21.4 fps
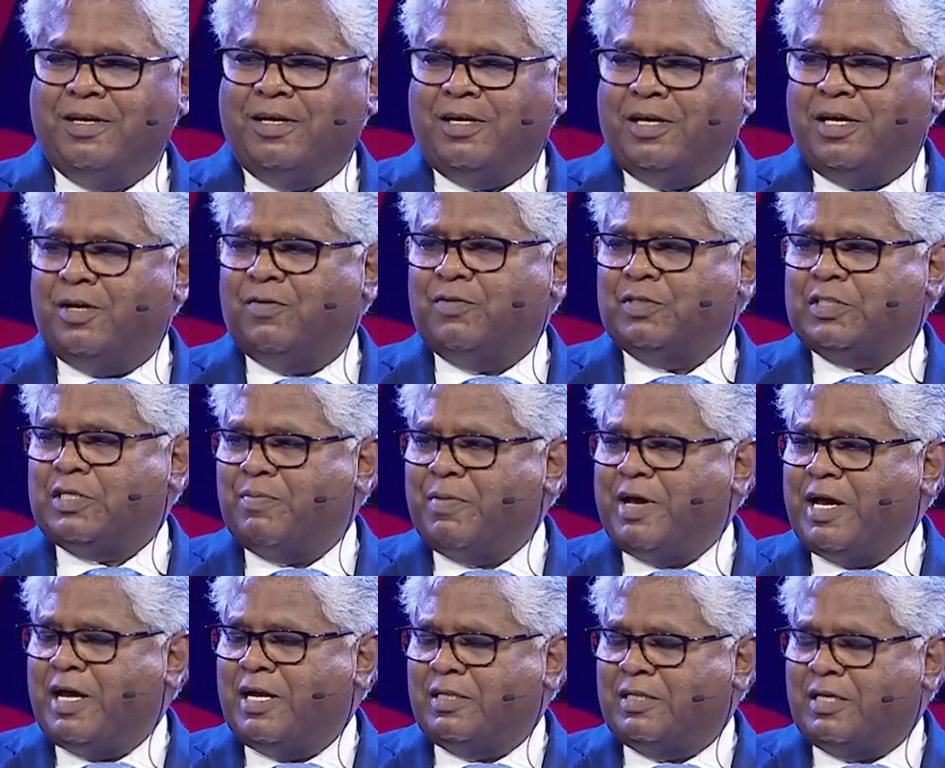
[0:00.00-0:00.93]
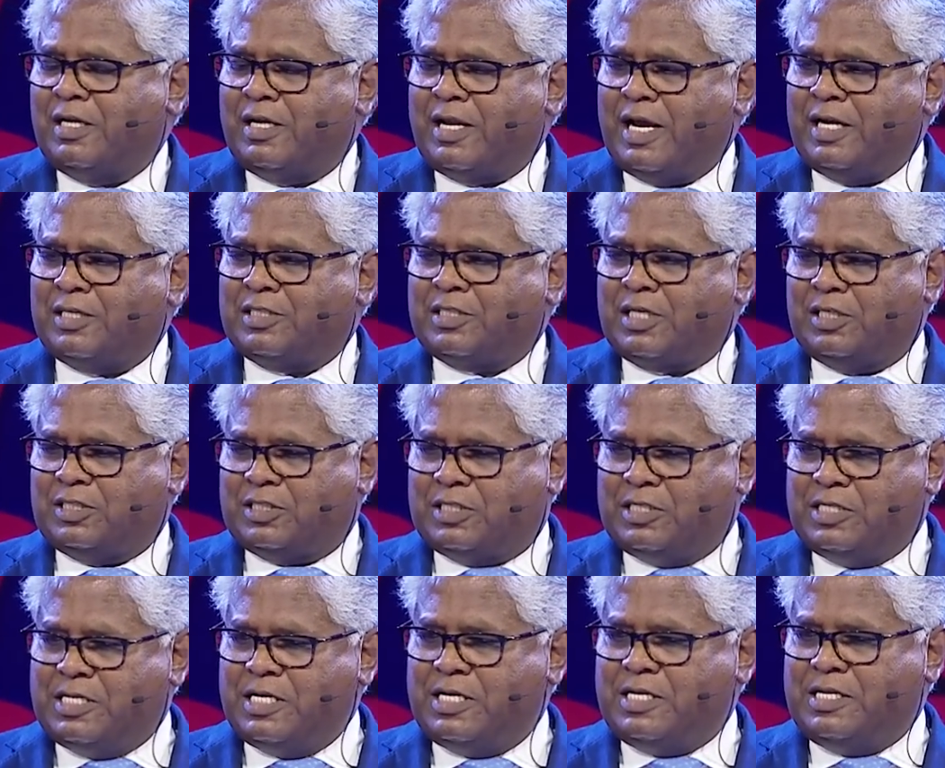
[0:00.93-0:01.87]
Here was a man that had
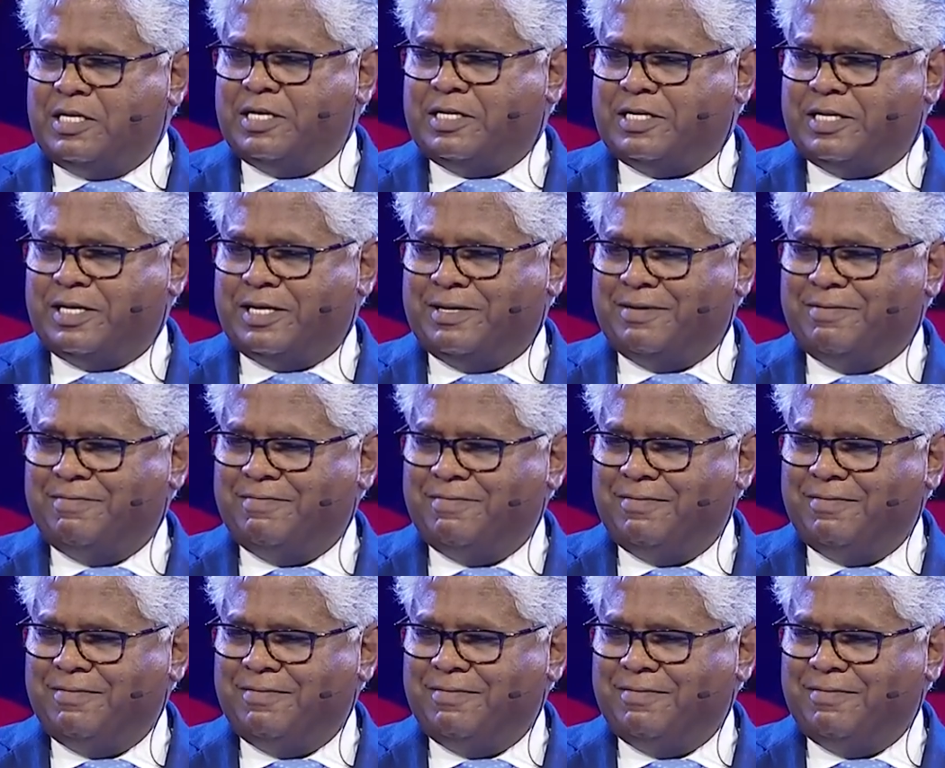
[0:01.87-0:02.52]
such dignity,